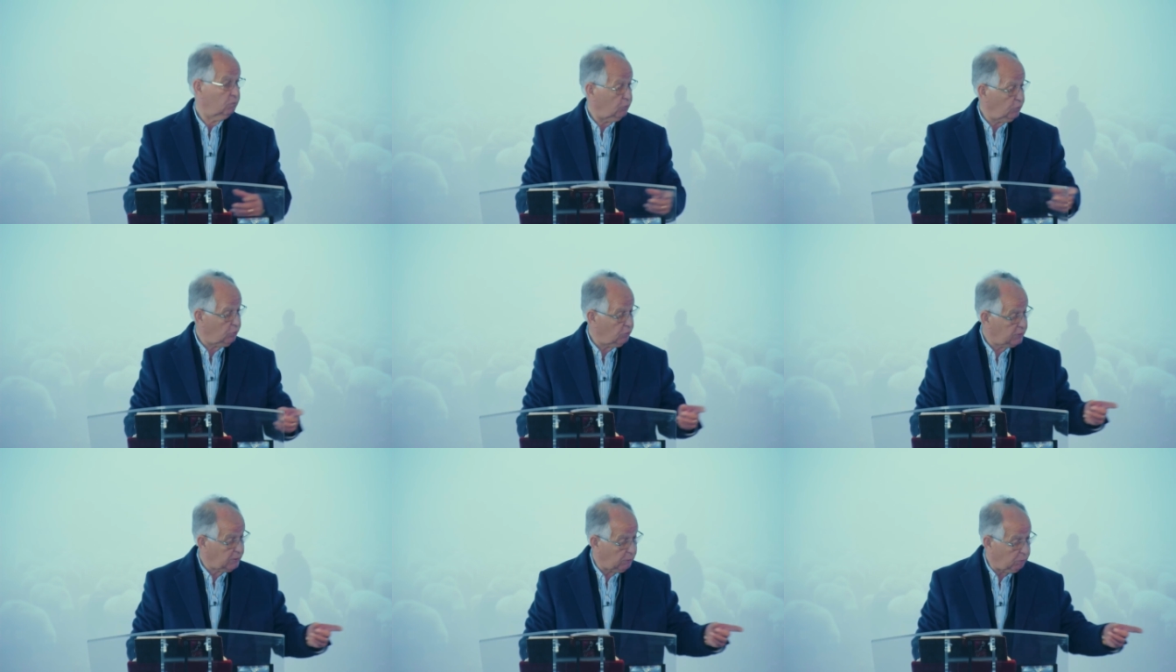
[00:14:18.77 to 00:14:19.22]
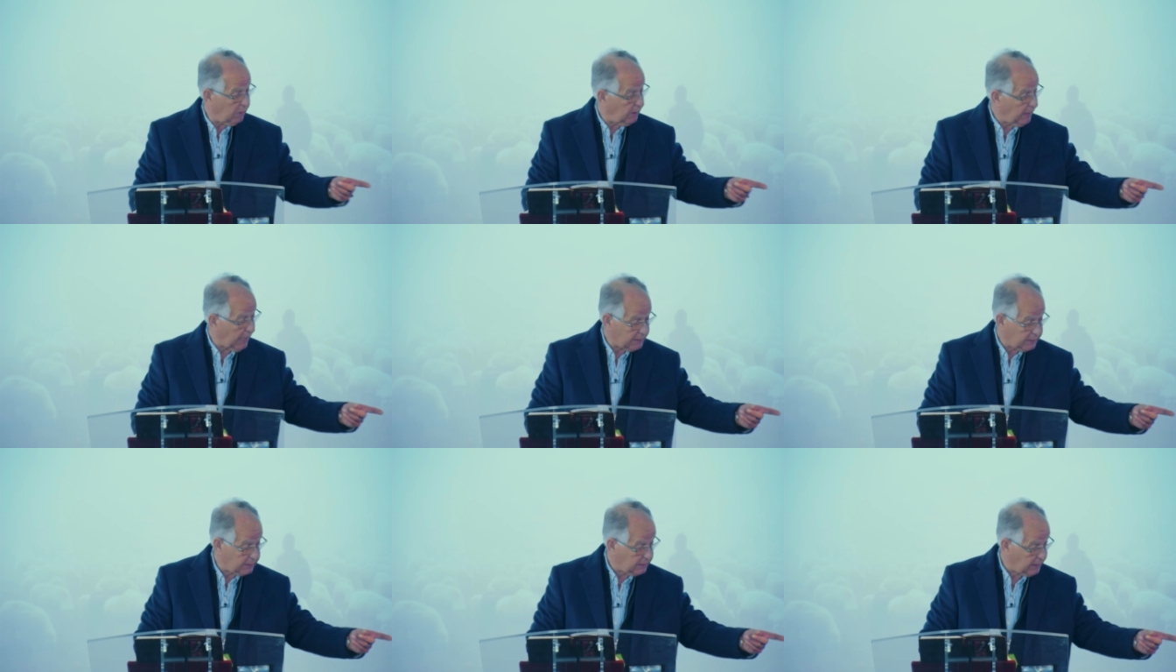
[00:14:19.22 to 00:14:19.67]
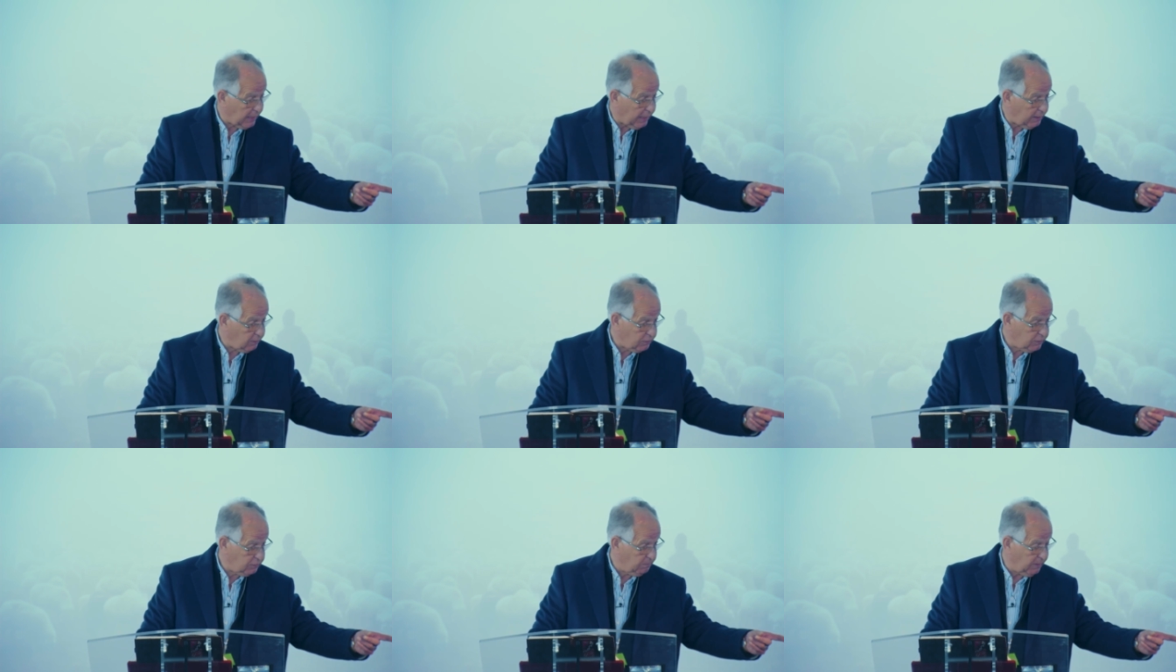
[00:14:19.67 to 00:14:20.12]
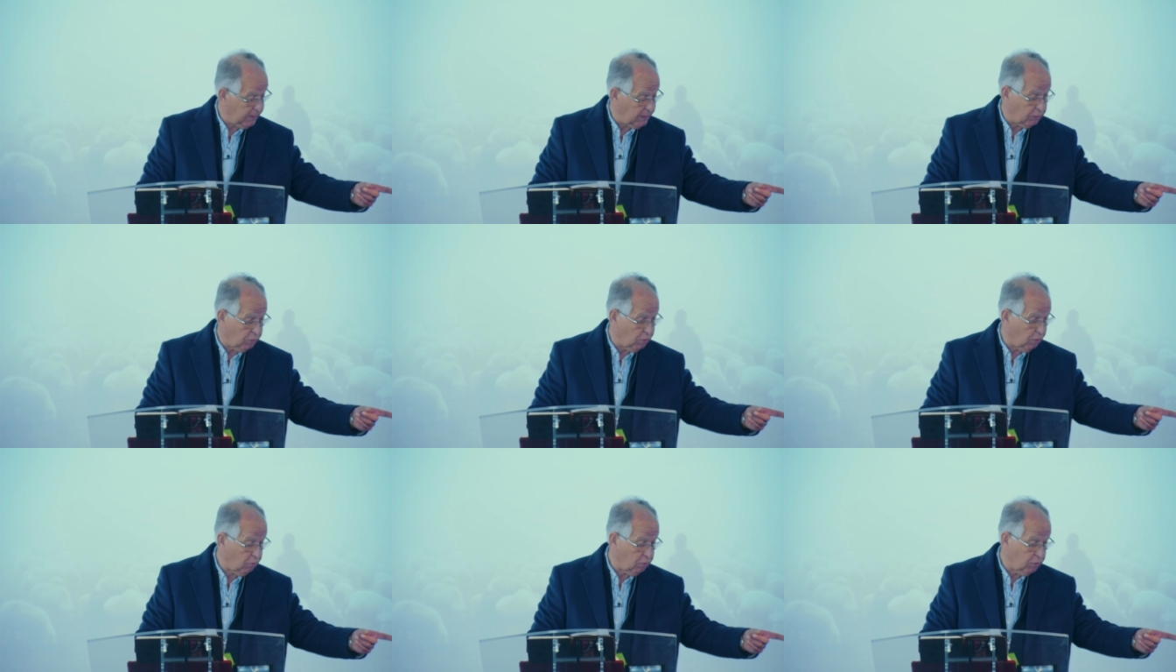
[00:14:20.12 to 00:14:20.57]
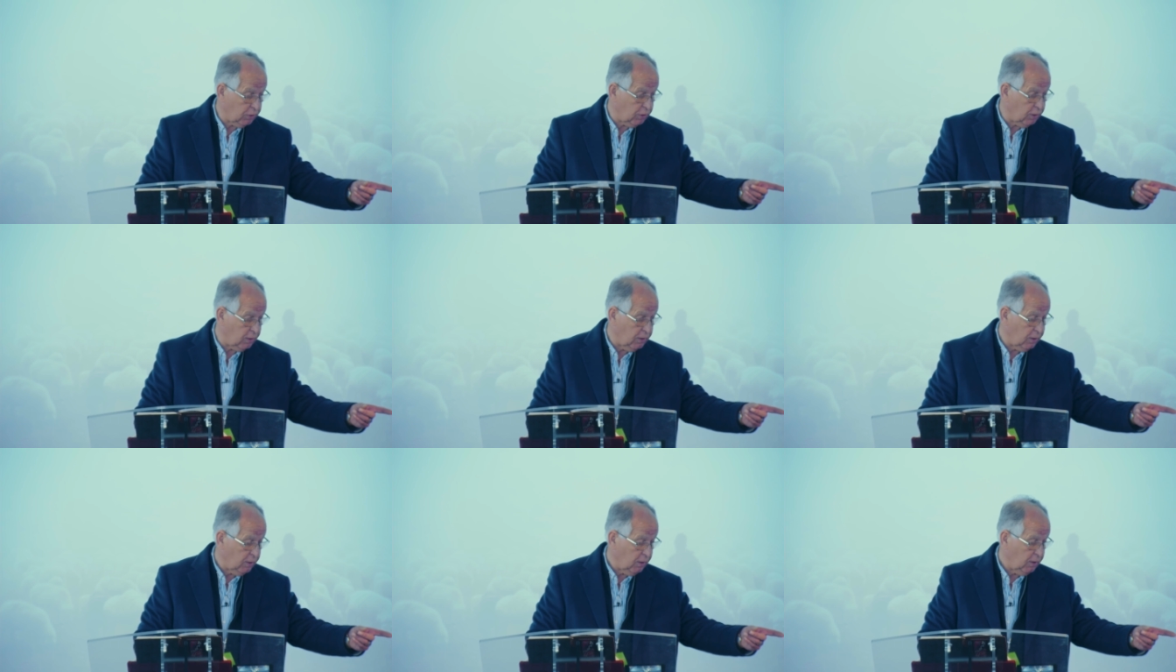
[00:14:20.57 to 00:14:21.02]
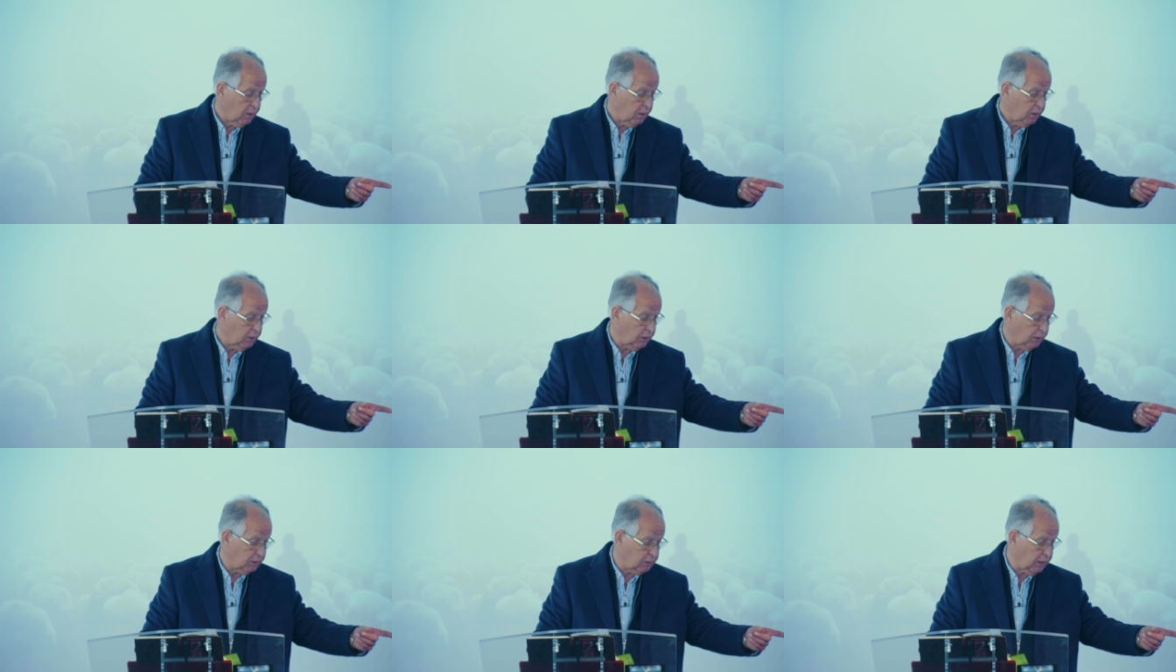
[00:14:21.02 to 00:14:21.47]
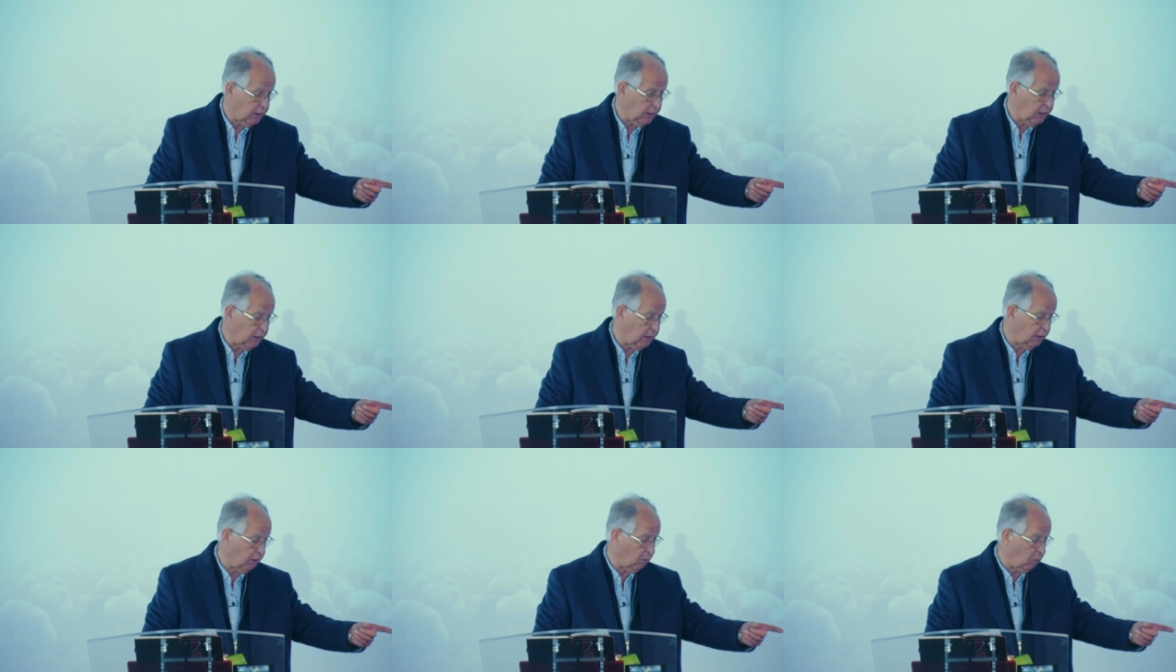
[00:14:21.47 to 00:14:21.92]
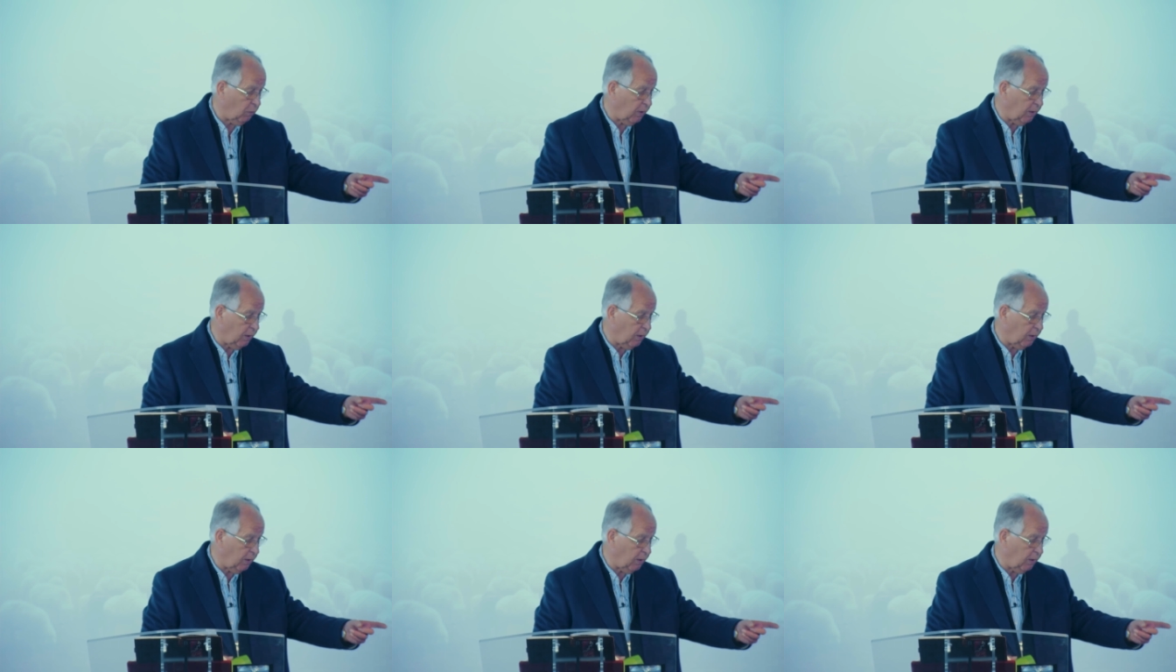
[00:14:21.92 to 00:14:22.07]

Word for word: You say, well, that tells me, no, you're, you're dealing